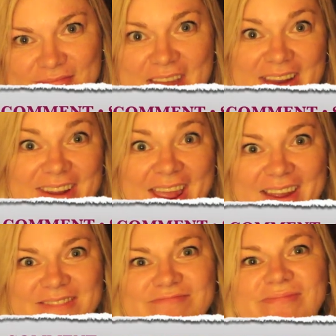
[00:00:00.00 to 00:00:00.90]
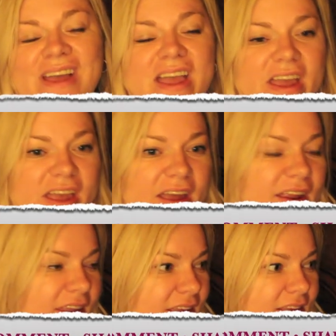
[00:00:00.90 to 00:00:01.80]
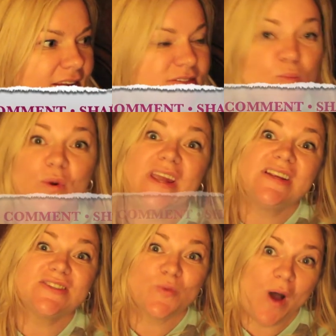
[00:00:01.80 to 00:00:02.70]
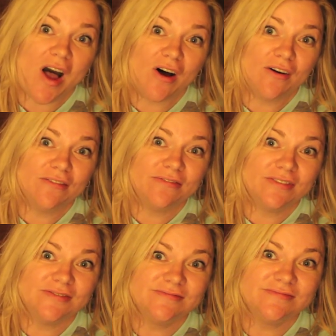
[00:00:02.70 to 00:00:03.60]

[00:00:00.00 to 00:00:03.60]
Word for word: that day. It is week 12.